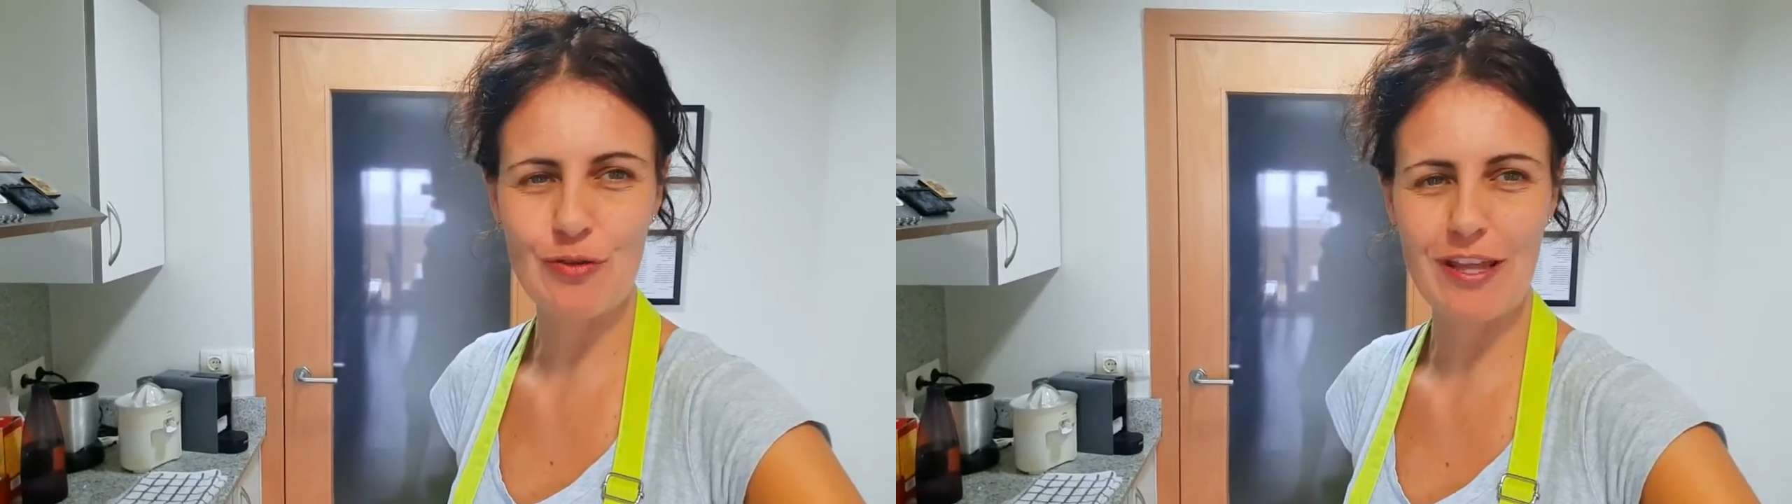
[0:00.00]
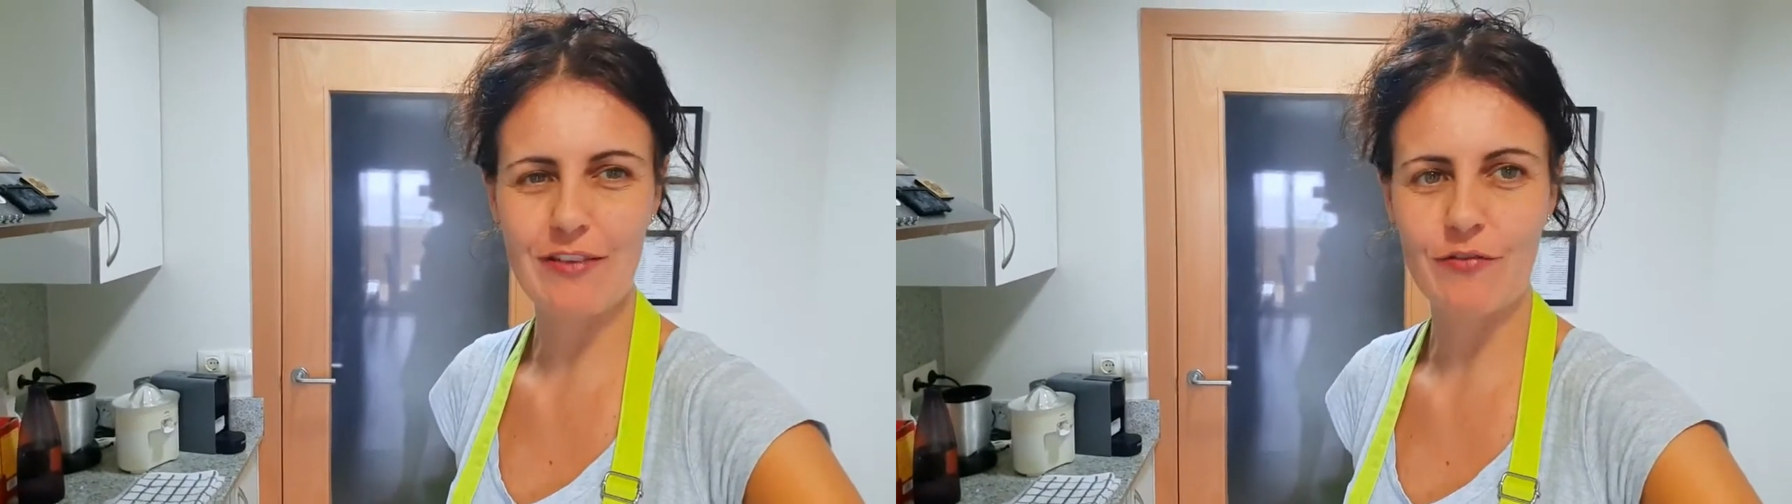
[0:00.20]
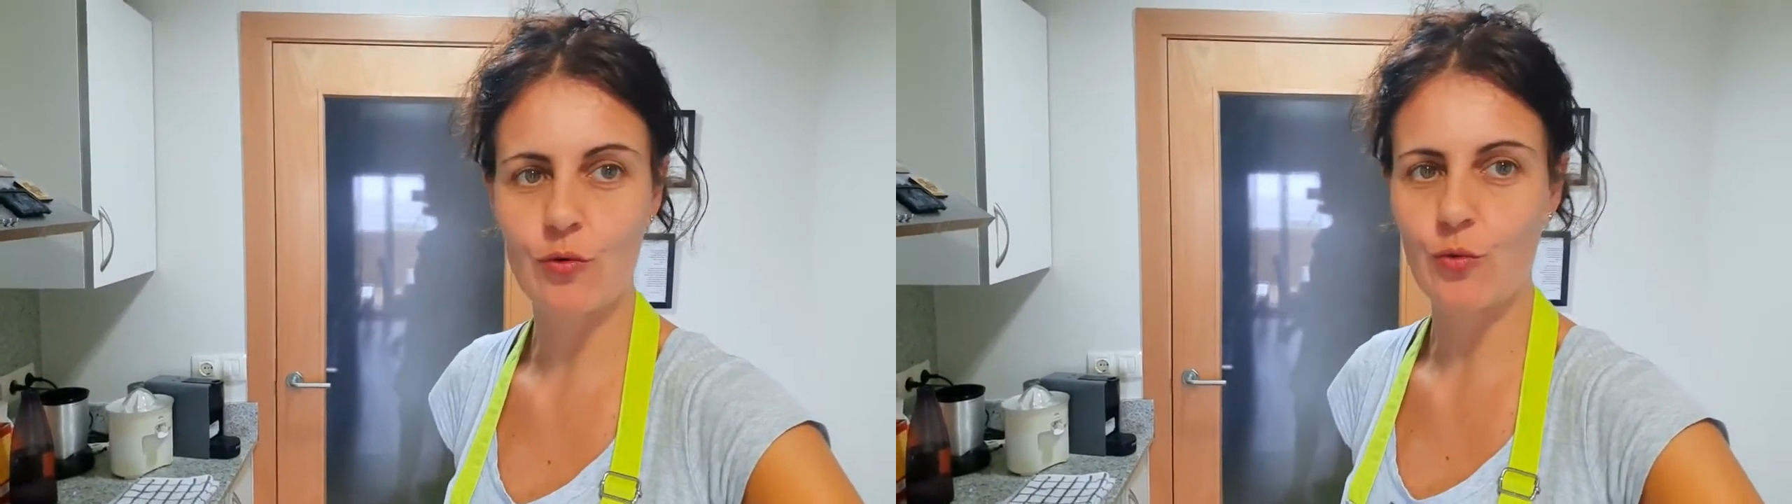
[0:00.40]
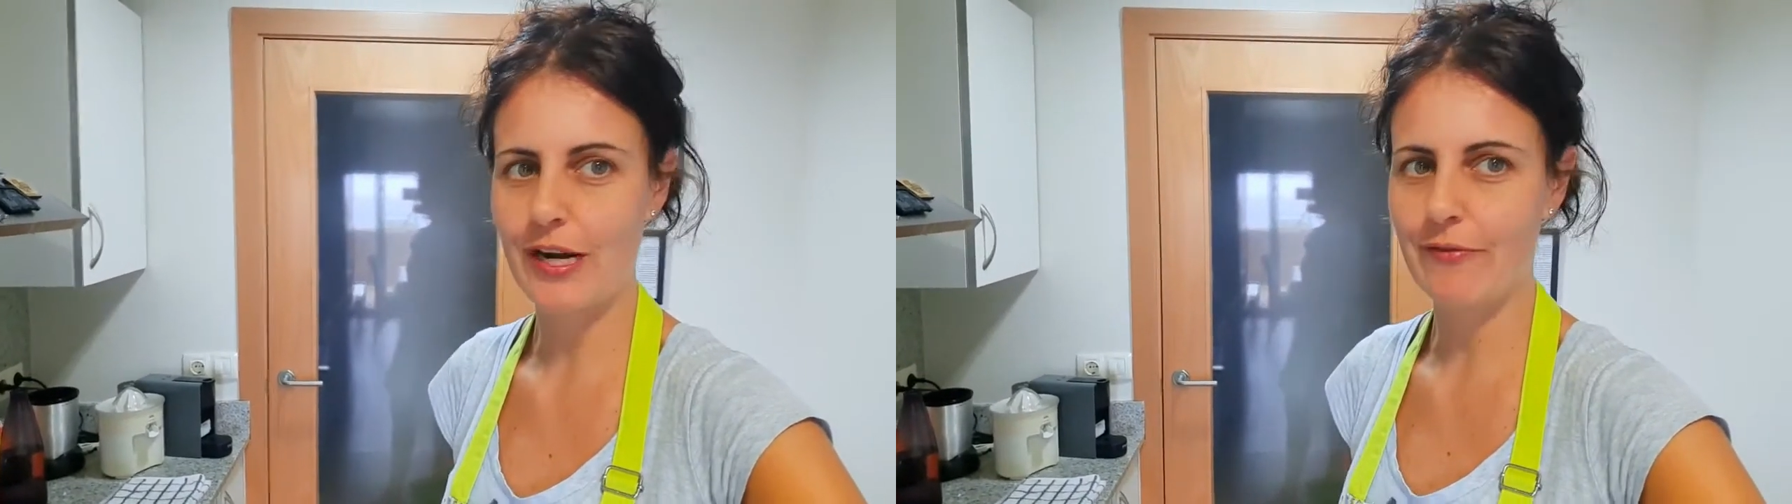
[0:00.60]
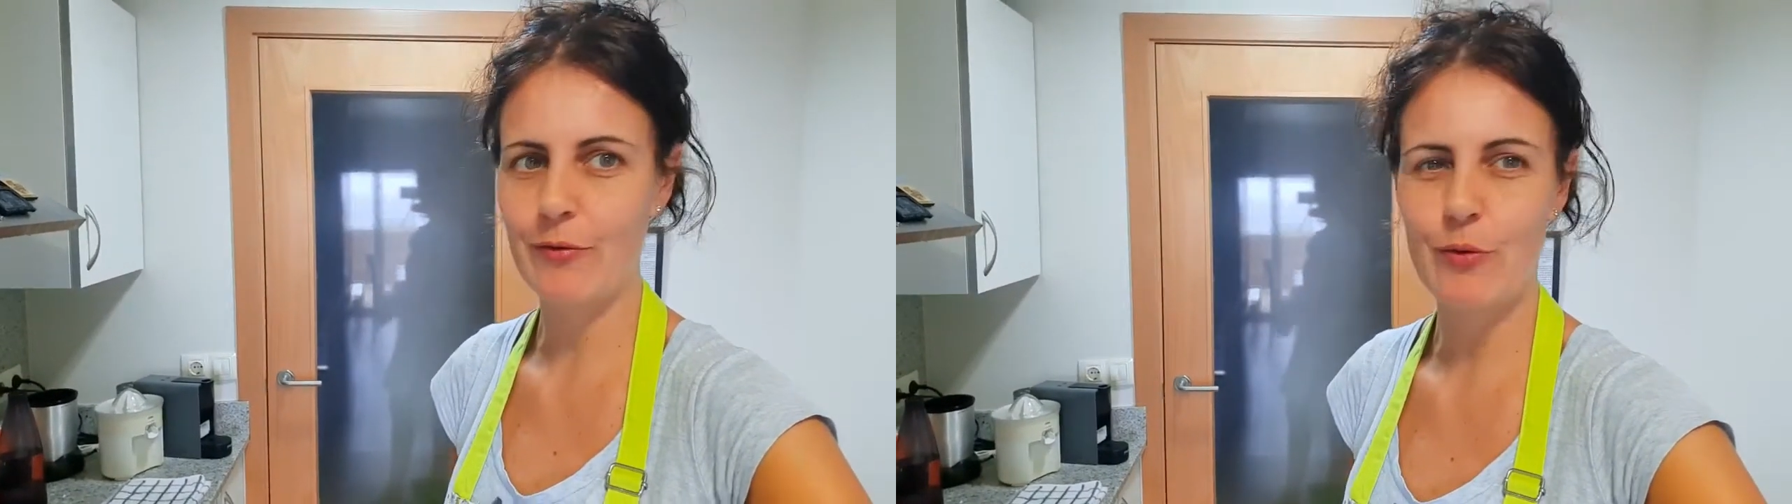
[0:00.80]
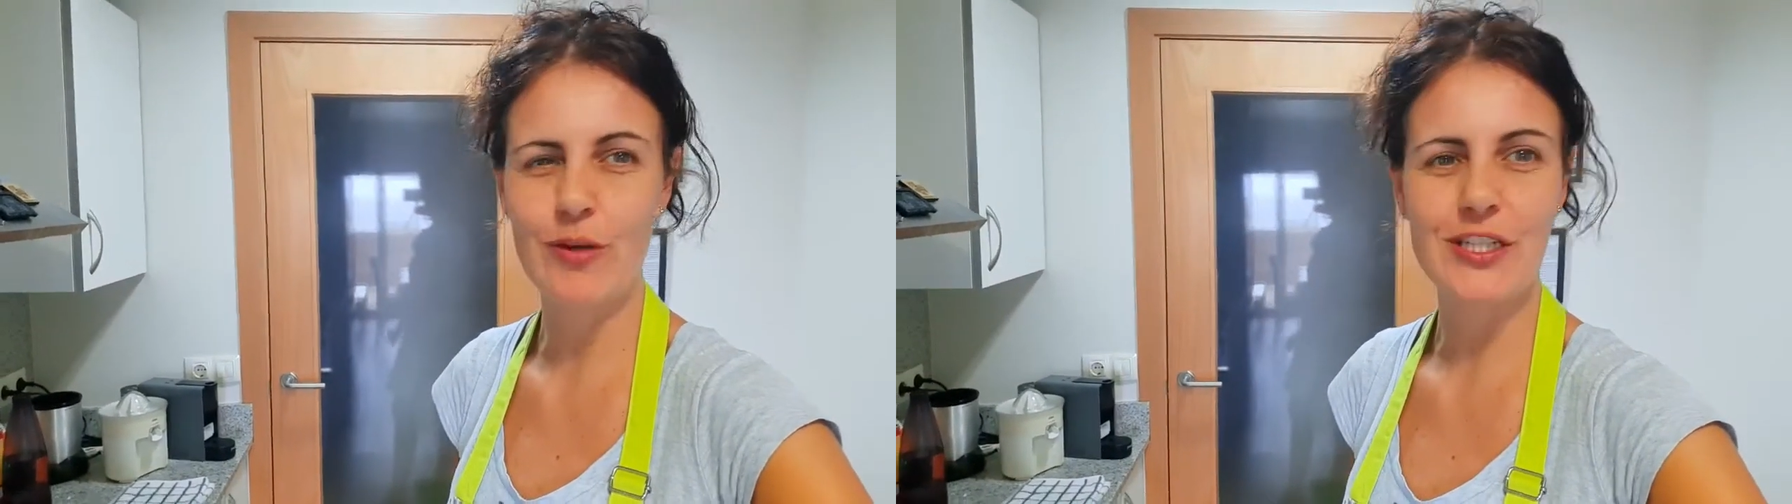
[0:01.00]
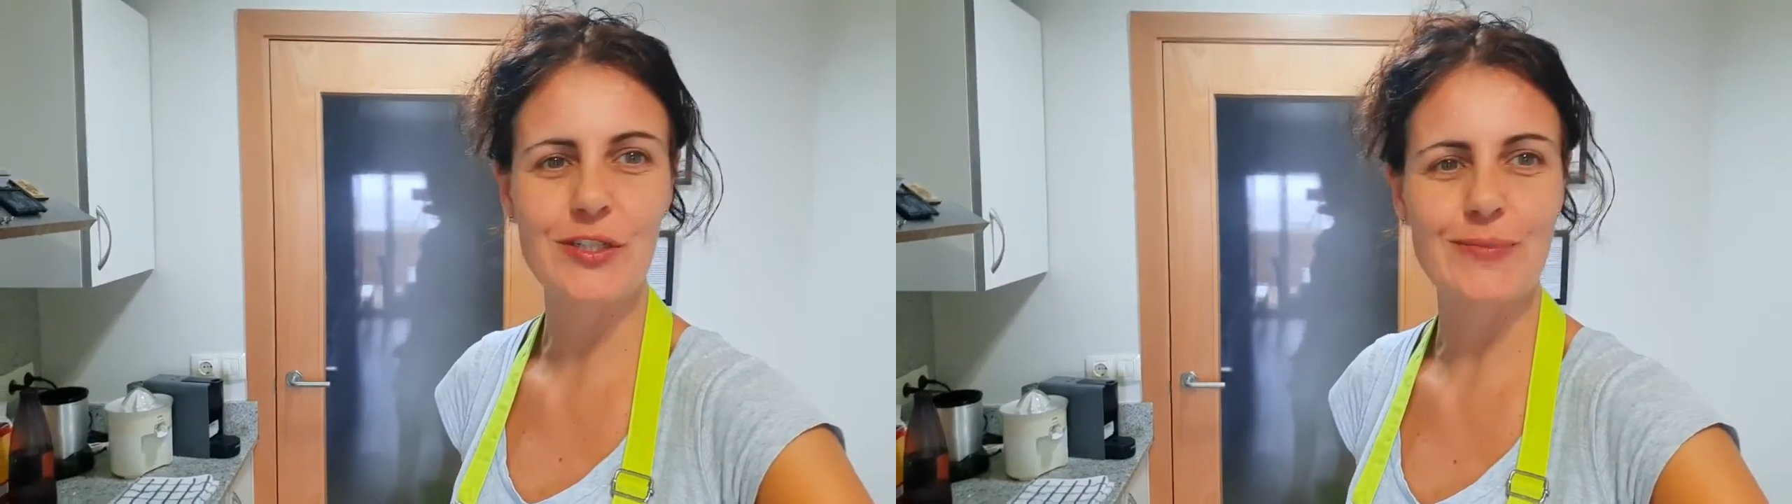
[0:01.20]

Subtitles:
ready for whatever we want